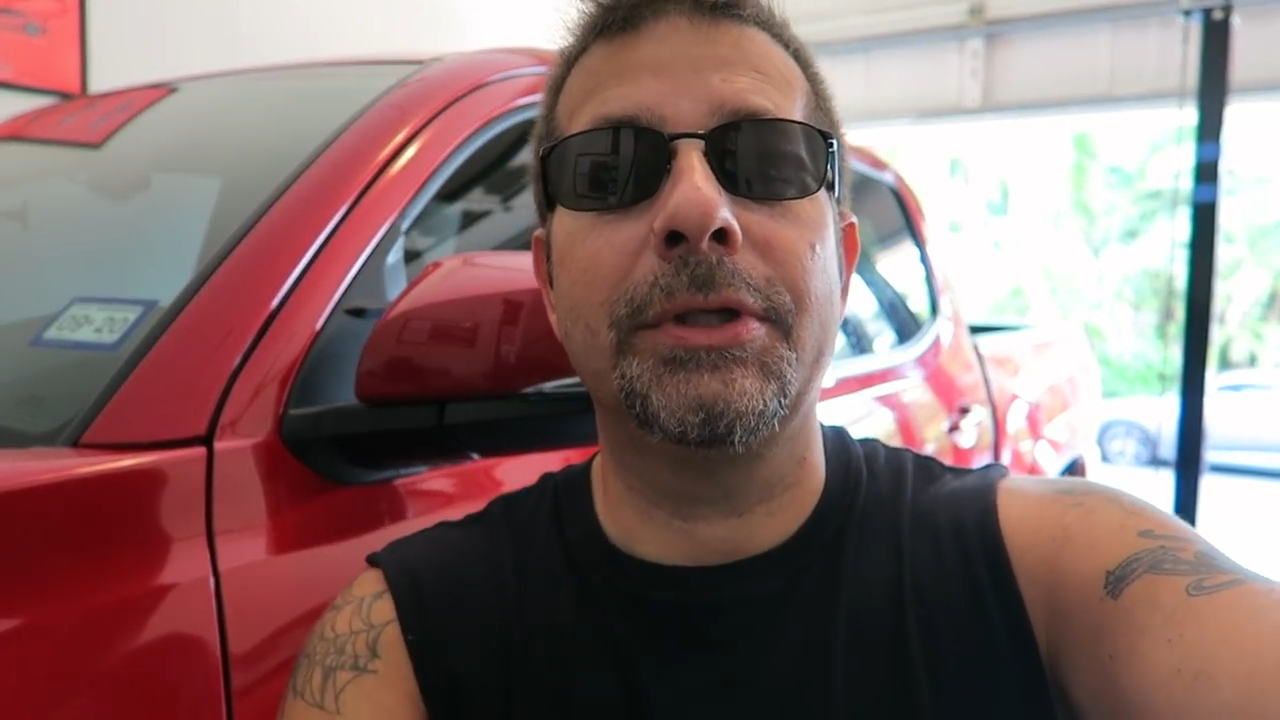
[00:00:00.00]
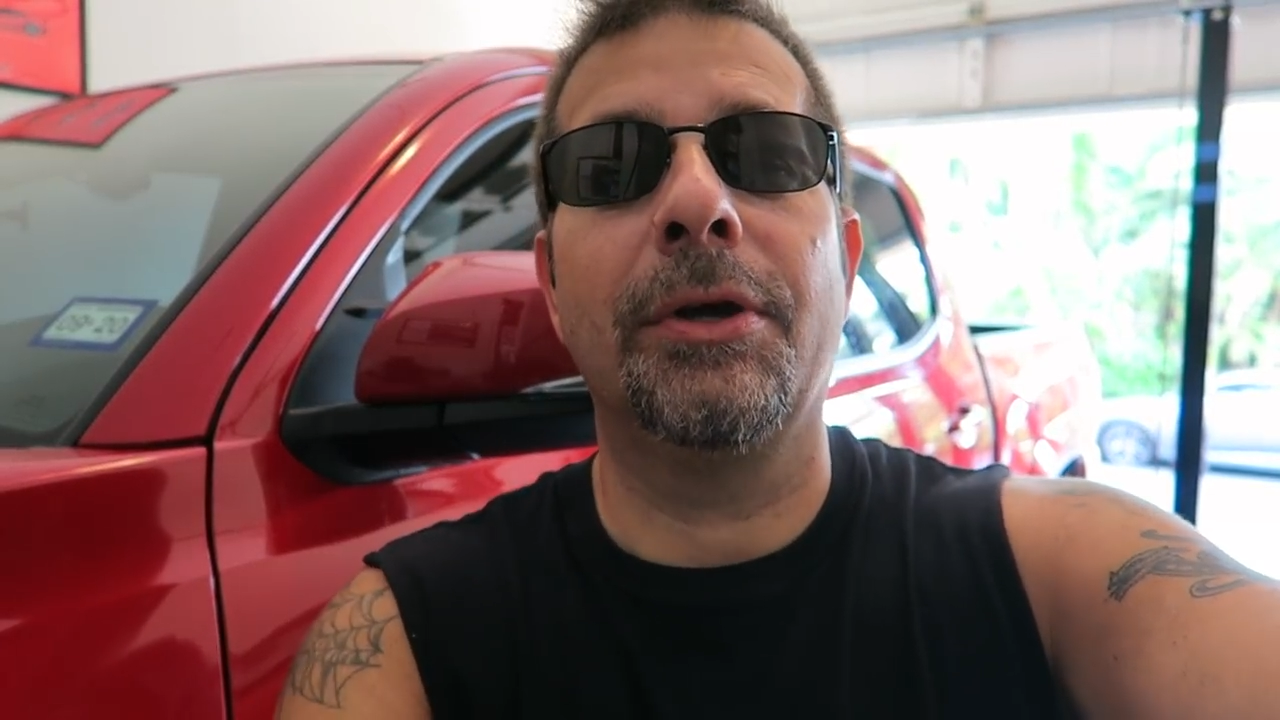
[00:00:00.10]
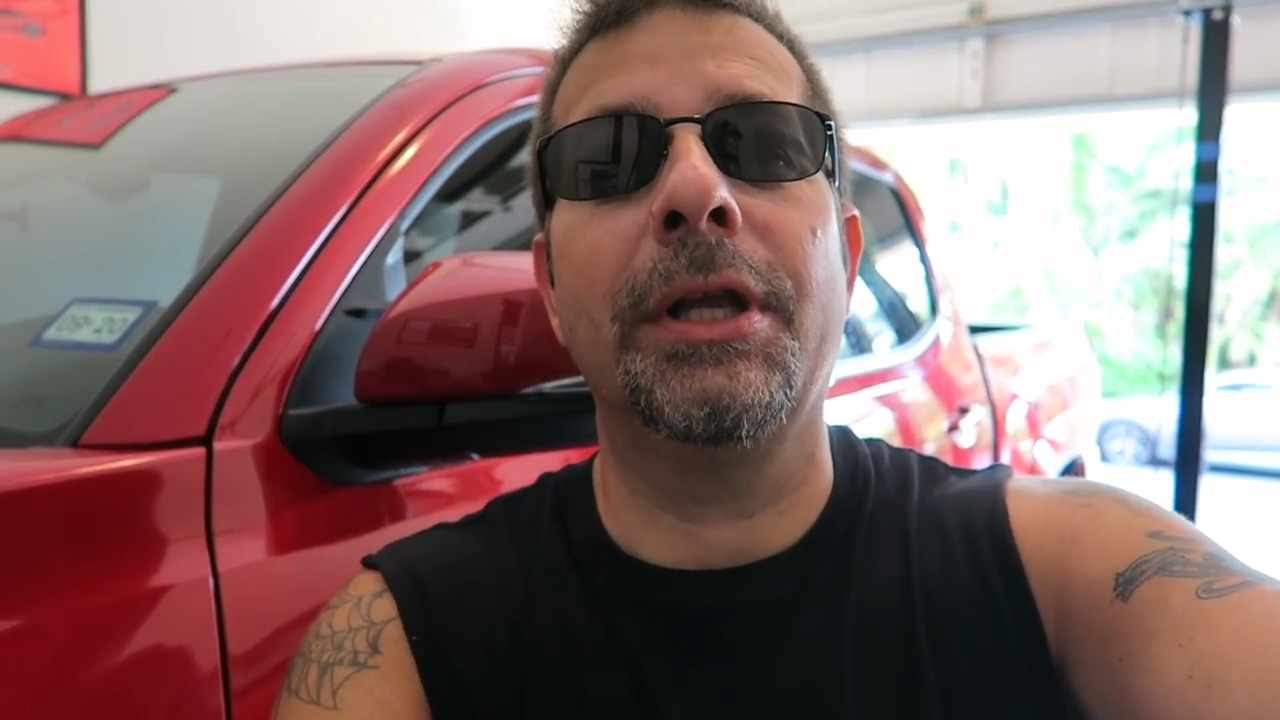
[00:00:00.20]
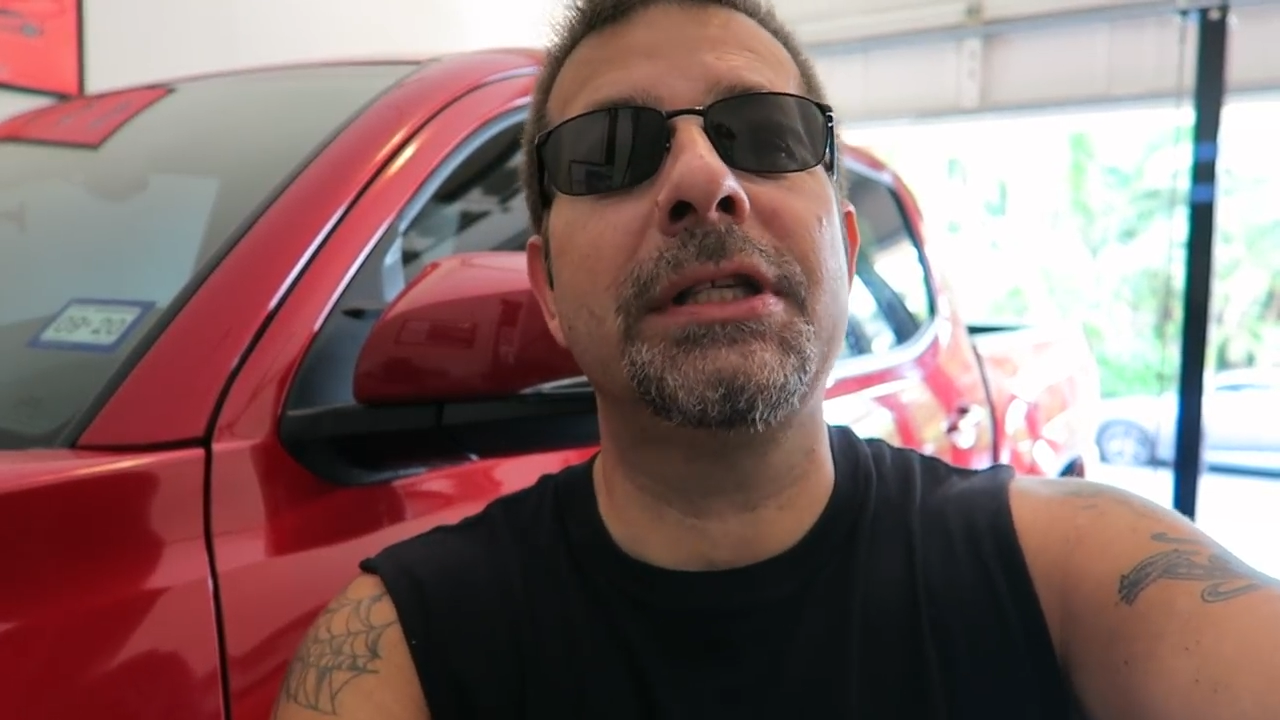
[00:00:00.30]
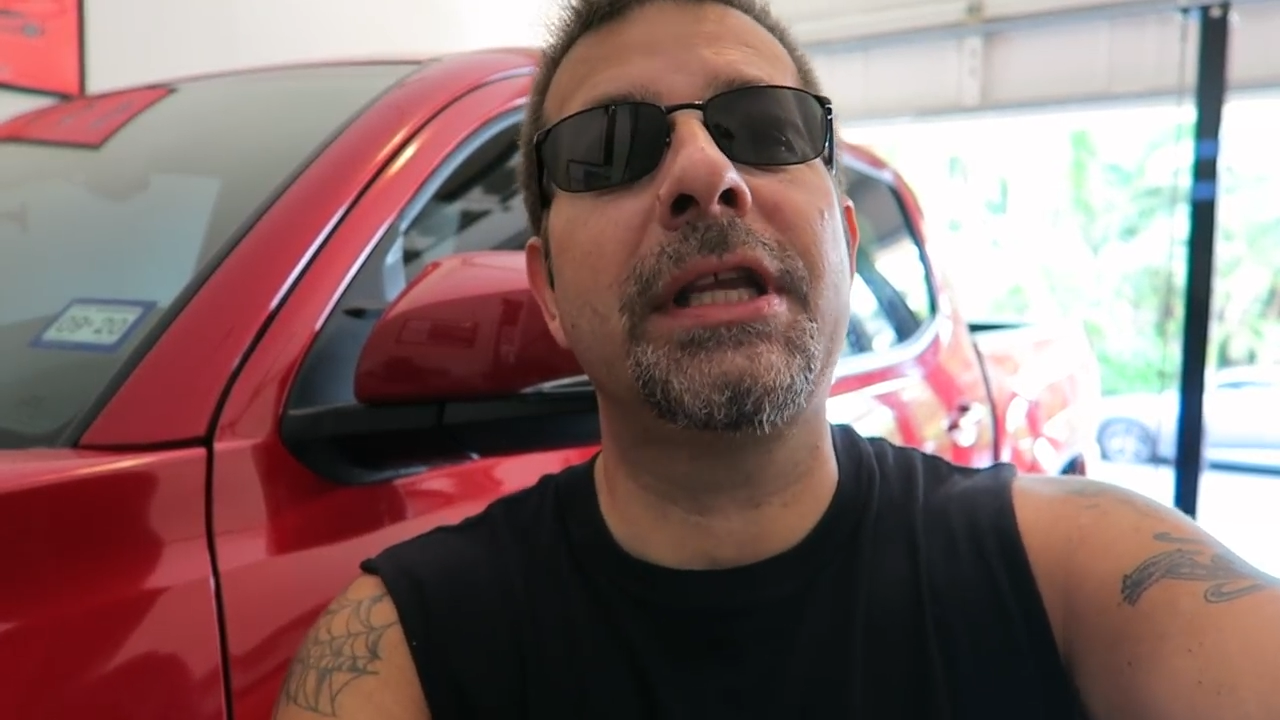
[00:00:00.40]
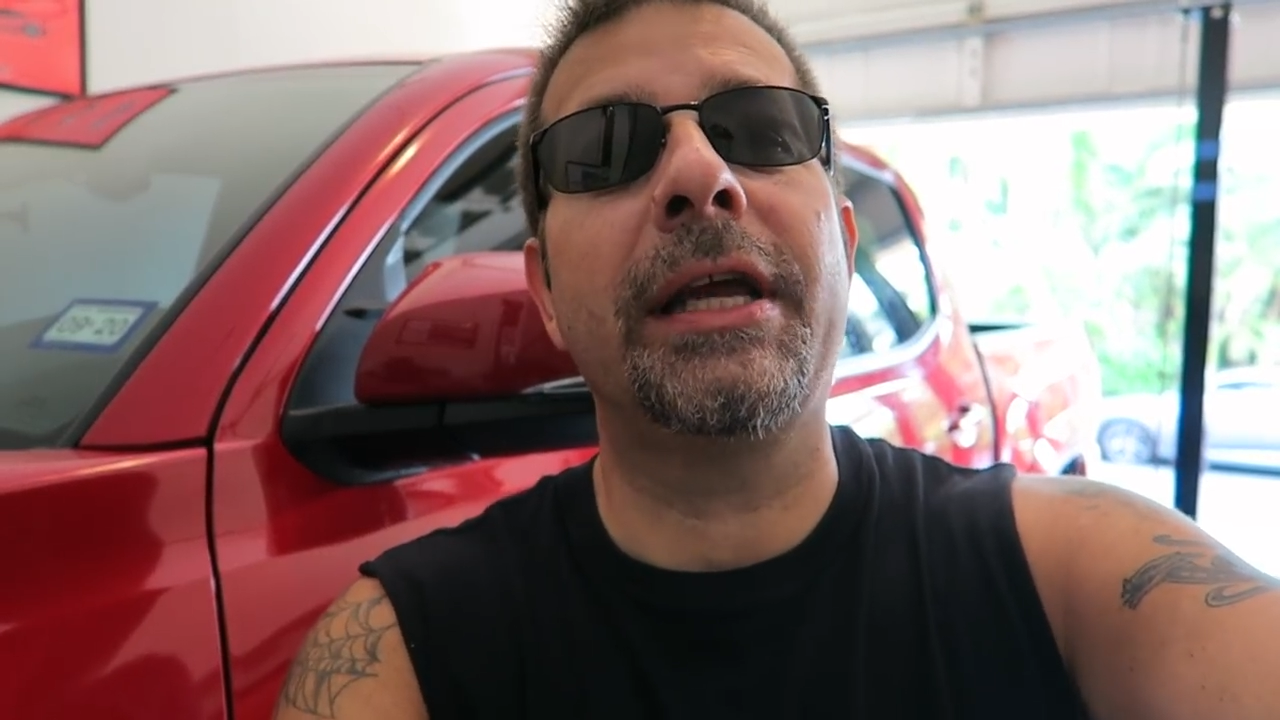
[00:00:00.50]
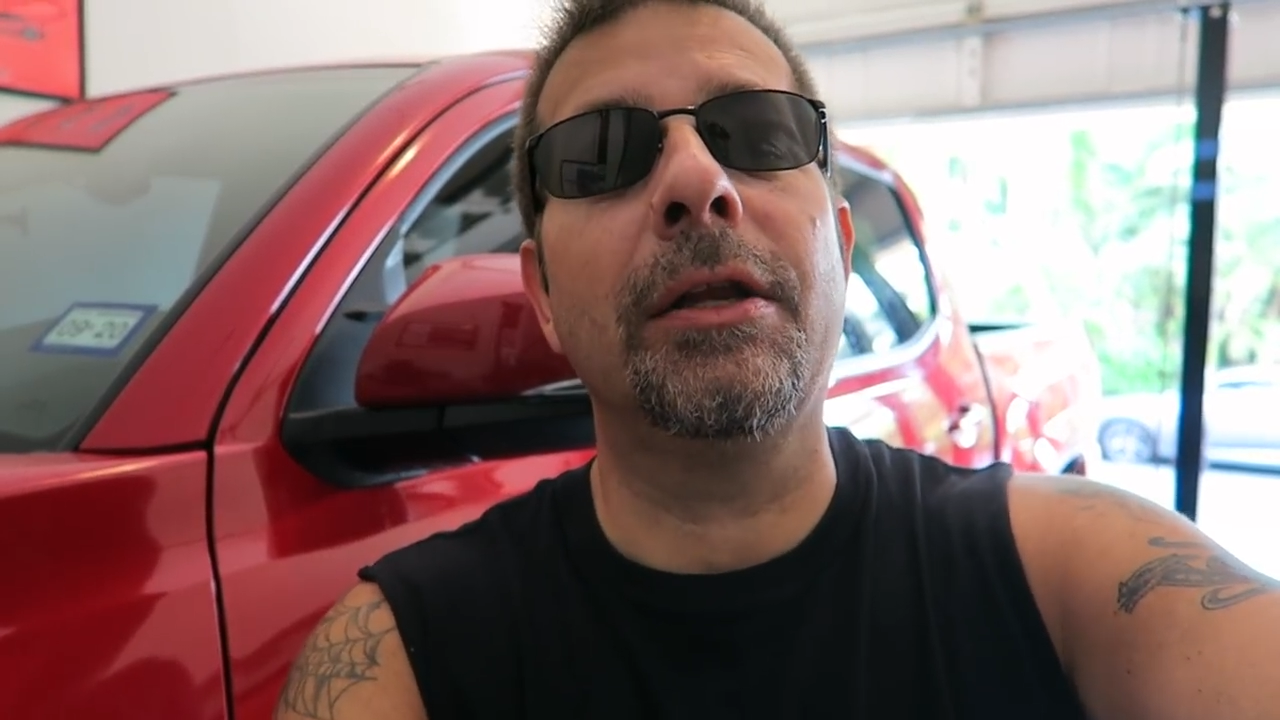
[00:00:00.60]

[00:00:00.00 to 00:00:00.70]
So let's take